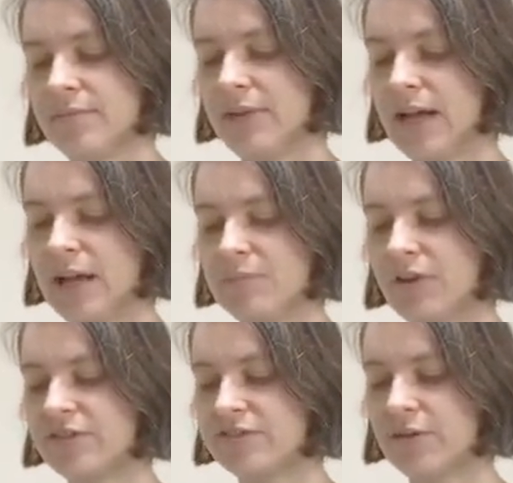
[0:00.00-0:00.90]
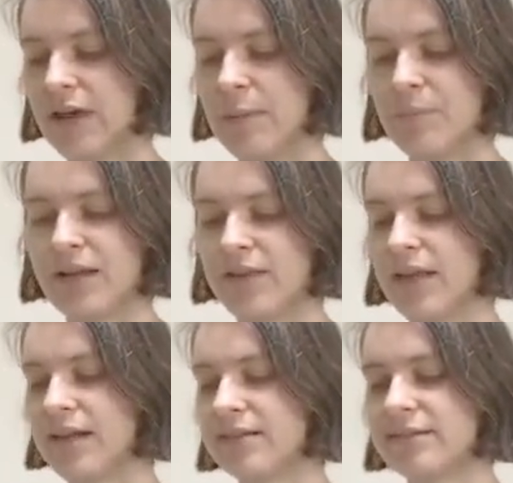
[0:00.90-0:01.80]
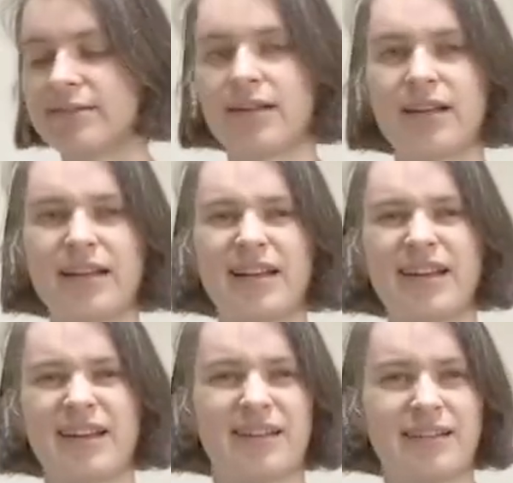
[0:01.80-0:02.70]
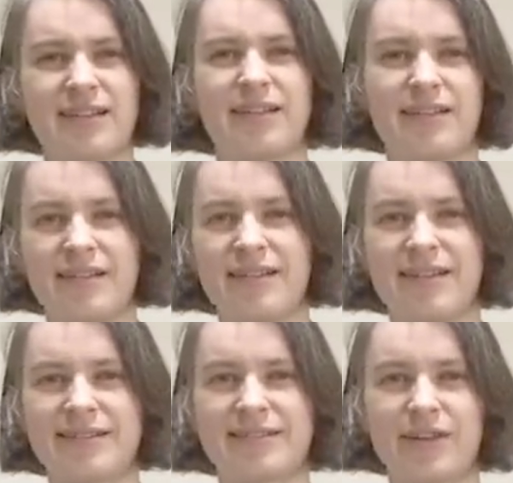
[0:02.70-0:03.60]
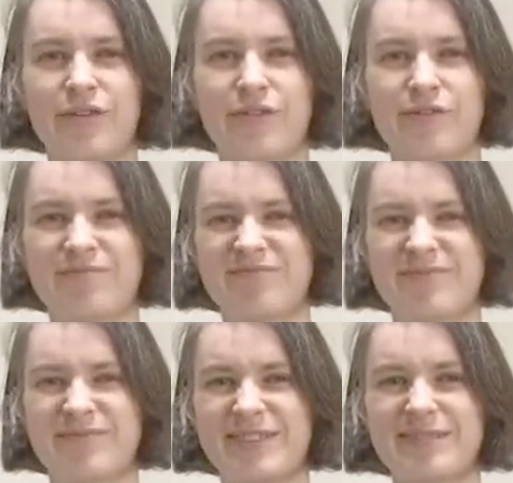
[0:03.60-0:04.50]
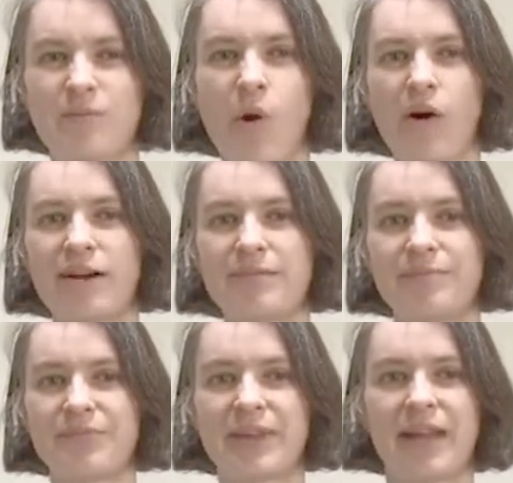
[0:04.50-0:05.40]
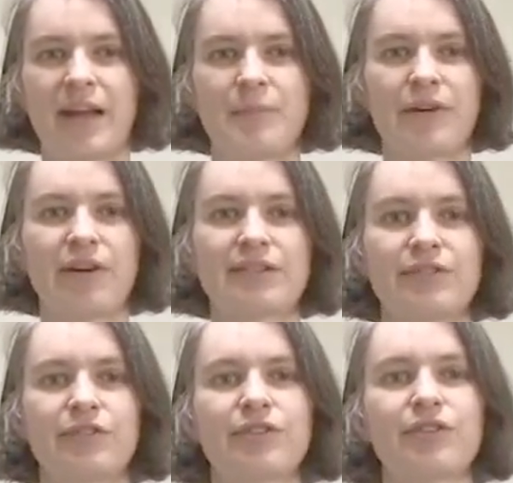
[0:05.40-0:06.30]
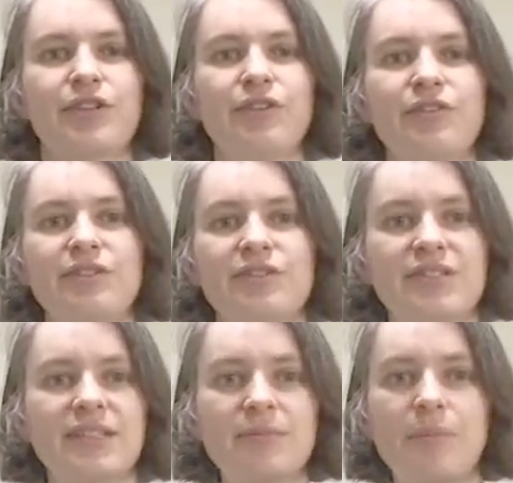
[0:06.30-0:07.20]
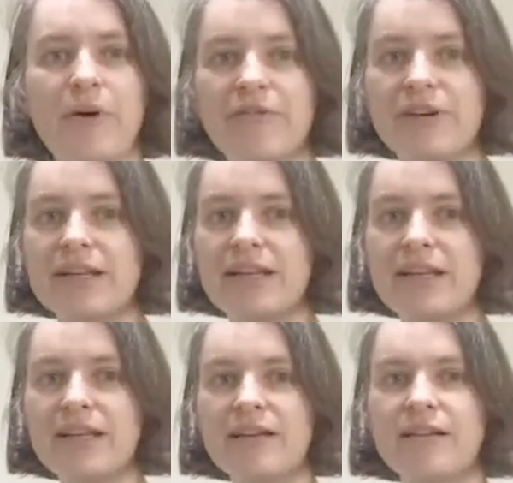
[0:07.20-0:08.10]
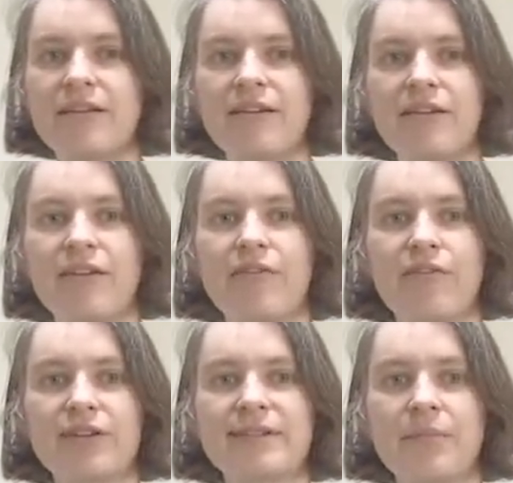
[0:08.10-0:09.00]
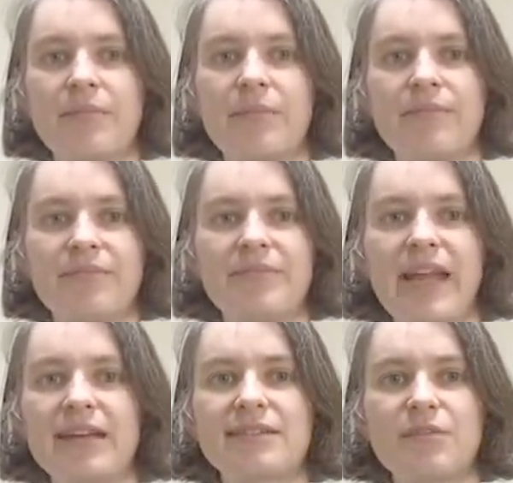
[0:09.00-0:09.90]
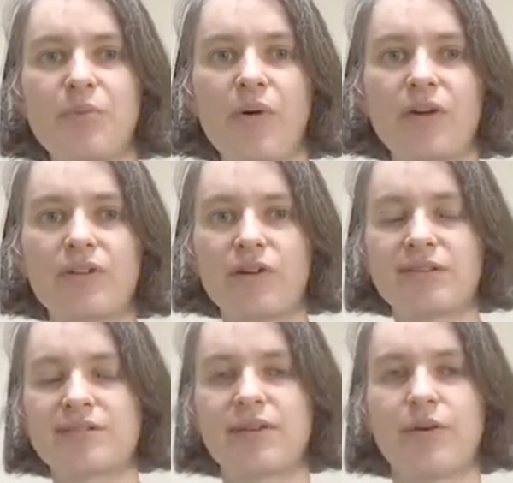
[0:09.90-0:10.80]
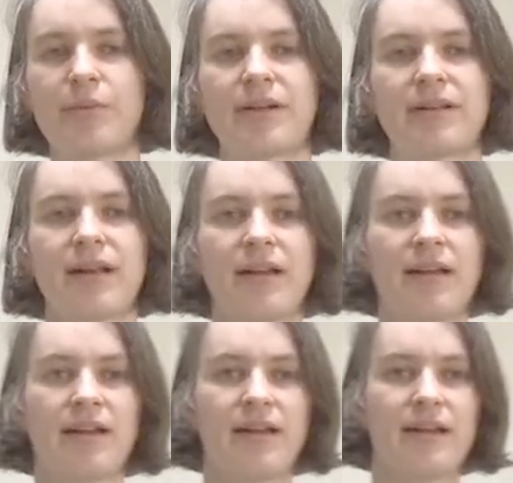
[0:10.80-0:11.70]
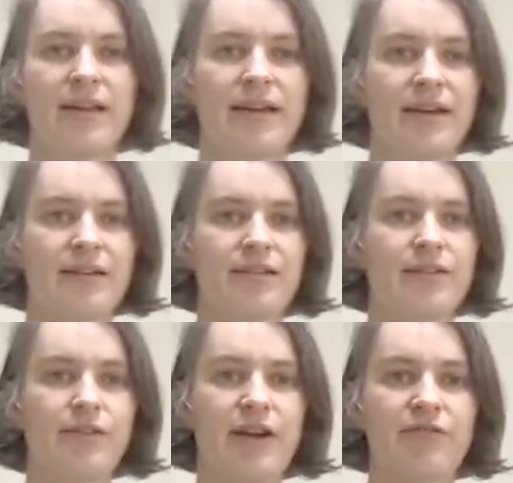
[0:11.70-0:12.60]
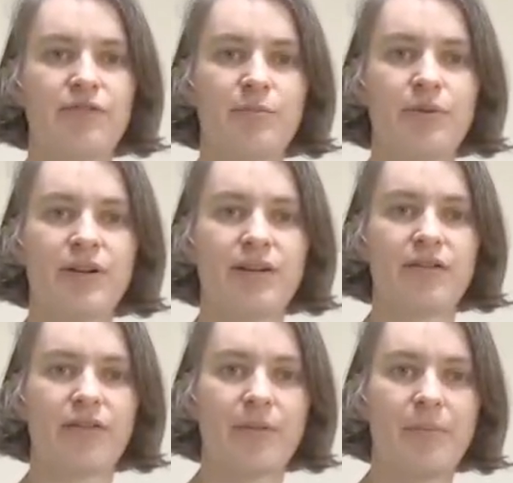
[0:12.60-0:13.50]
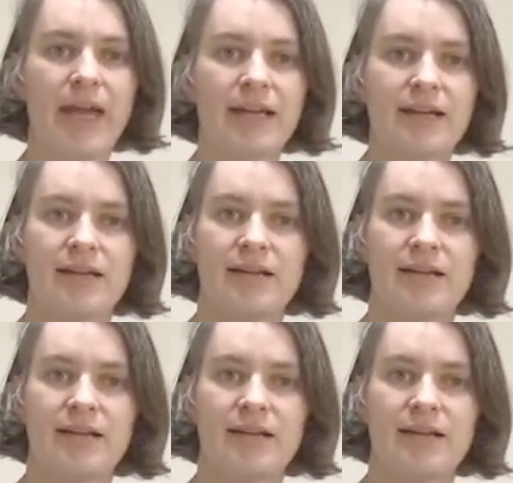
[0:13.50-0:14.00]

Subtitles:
not so happy that it's so small, because you could use it perfectly for some neck support also, but yeah, you have to put it on the back.